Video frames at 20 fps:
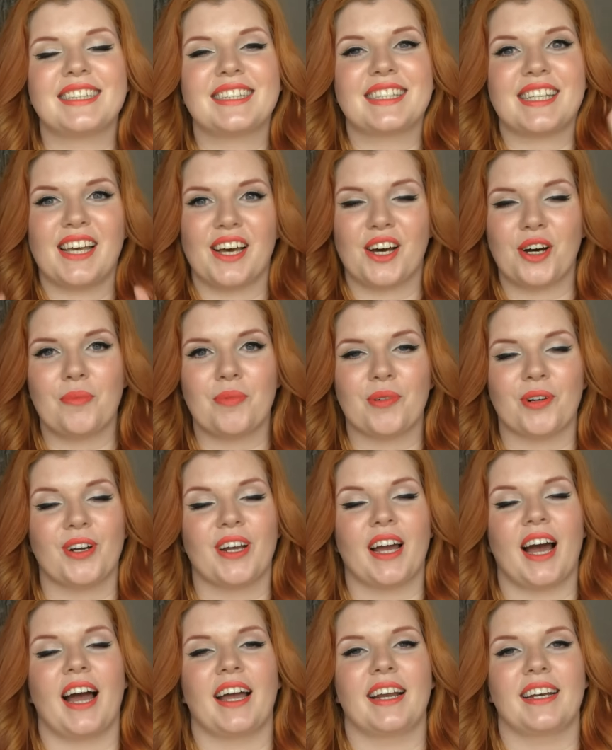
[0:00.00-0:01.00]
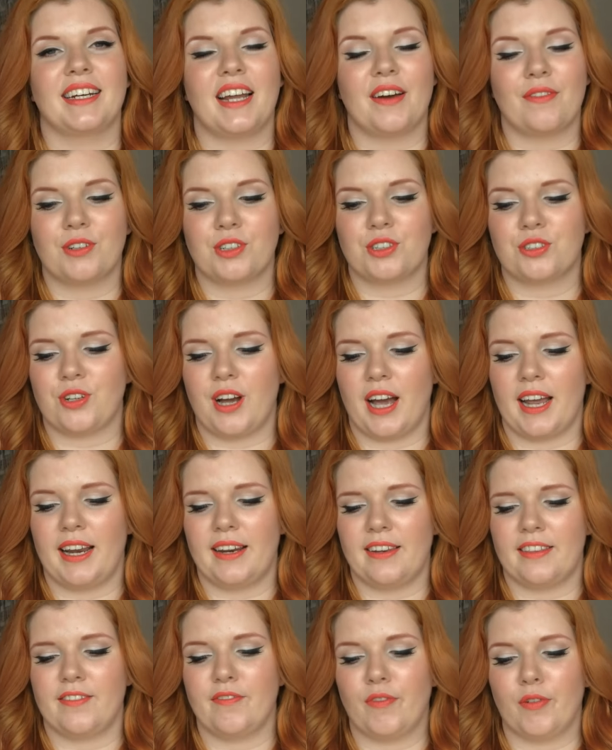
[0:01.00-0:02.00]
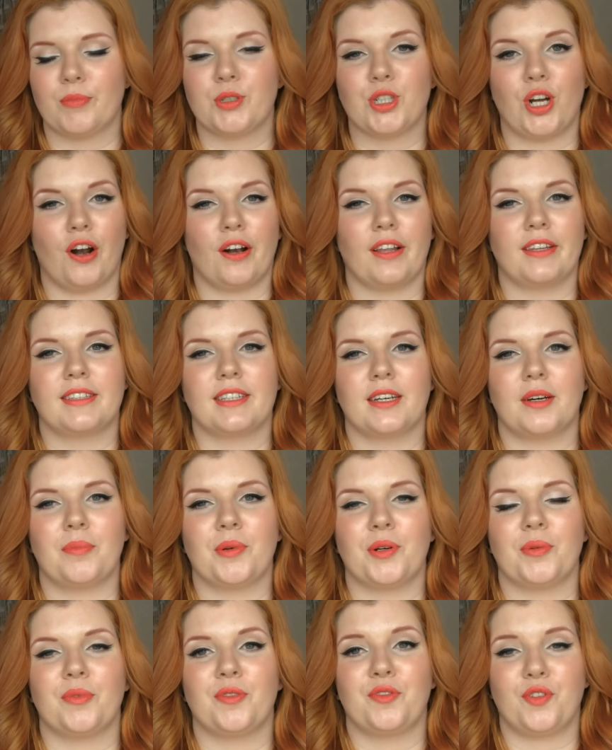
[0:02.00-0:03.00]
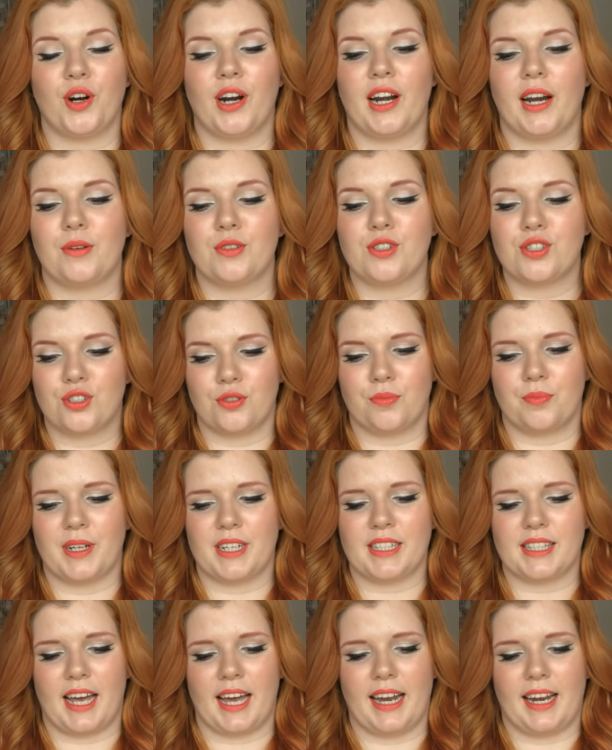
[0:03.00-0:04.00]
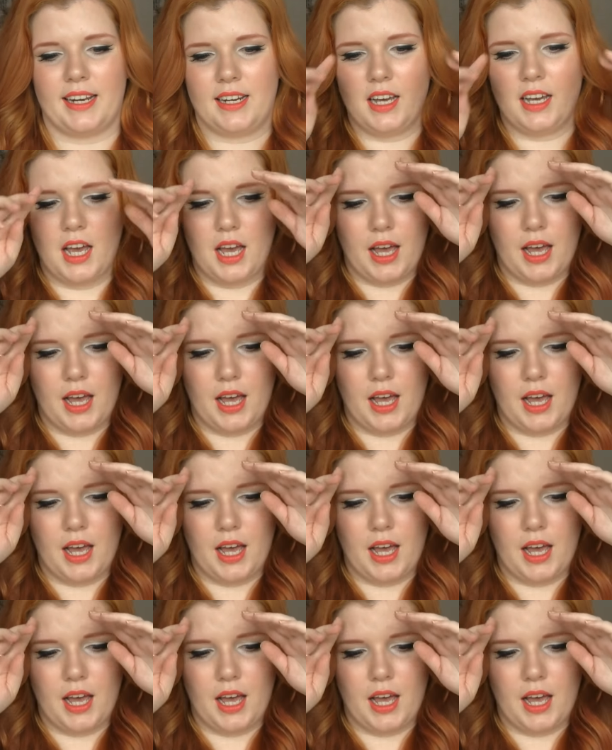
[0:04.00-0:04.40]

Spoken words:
Tilbury. I'd never tried anything from Charlotte Tilbury before, and I was super excited.